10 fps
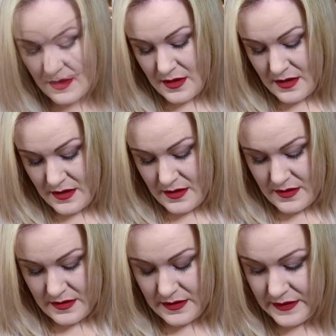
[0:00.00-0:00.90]

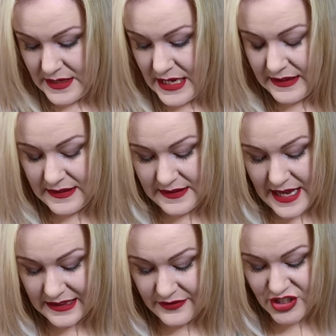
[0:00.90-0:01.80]
Seeing as it's
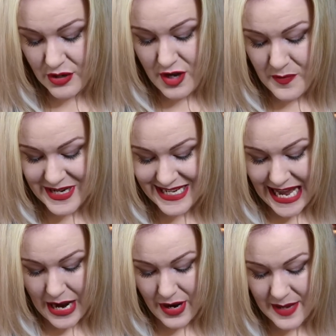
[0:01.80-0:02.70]
there, because if I don't open it
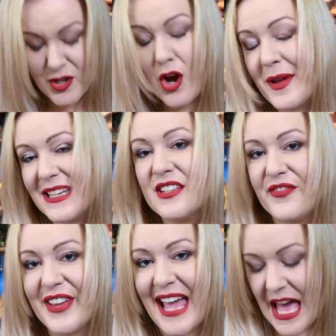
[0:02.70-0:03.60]
now, I'm going to
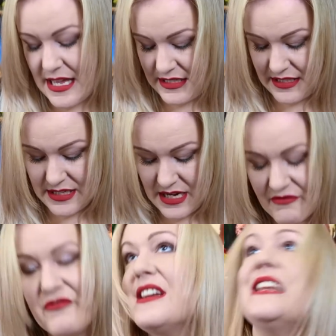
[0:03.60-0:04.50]
forget. And
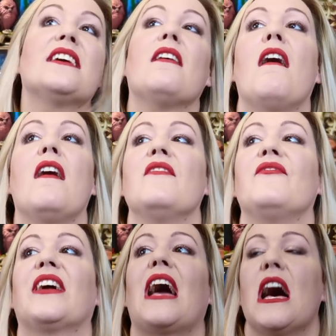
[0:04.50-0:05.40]
I really can't
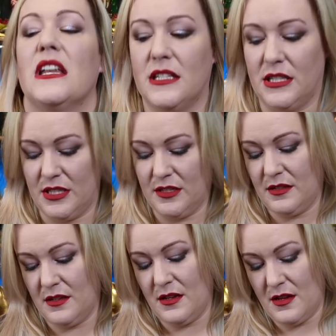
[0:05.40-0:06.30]
forget.
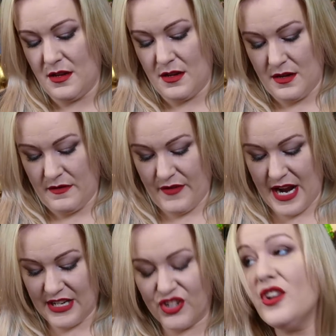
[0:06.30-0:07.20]

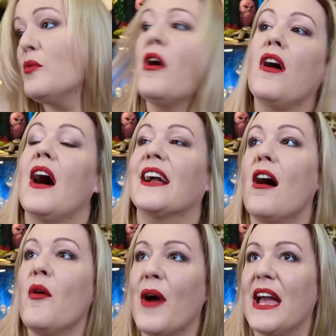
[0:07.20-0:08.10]
Right, do you know what? I
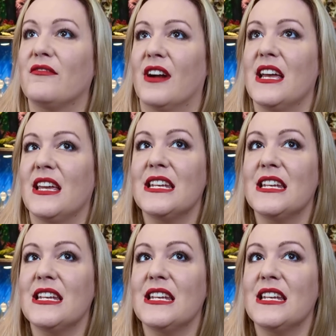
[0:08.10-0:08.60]
can't wait, right?